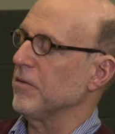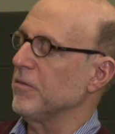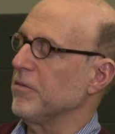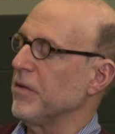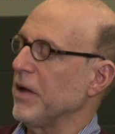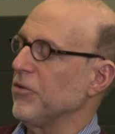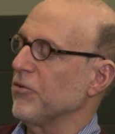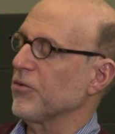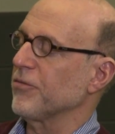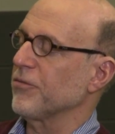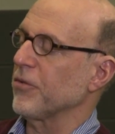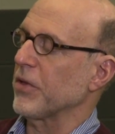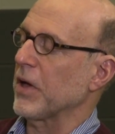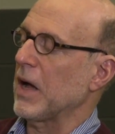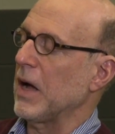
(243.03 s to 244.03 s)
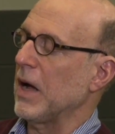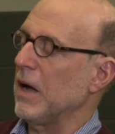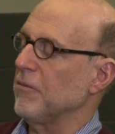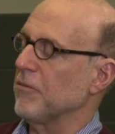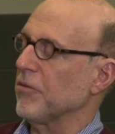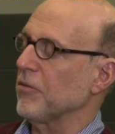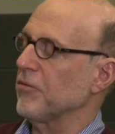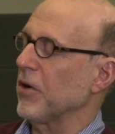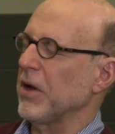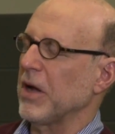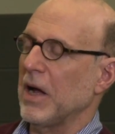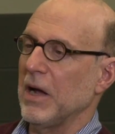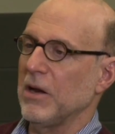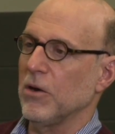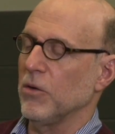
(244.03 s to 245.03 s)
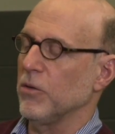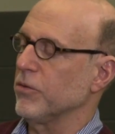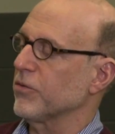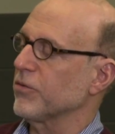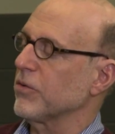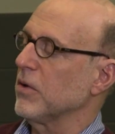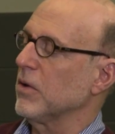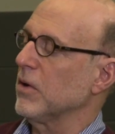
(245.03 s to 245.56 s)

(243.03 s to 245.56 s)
vents for the very high notes